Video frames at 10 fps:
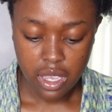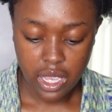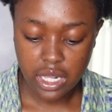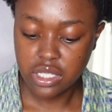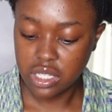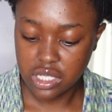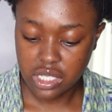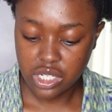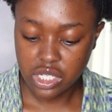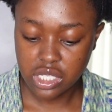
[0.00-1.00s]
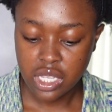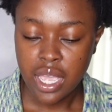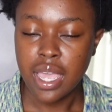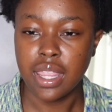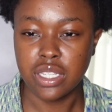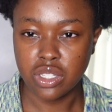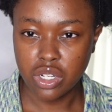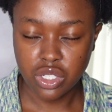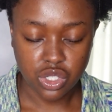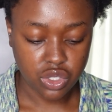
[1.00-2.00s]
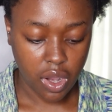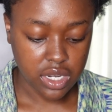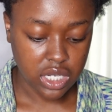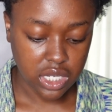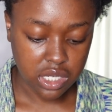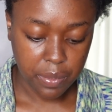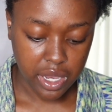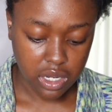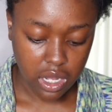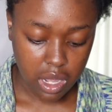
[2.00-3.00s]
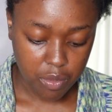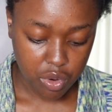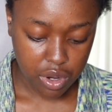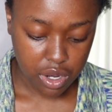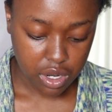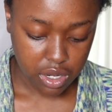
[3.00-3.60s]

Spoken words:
into the stitches, they start to stretch and expand a lot more.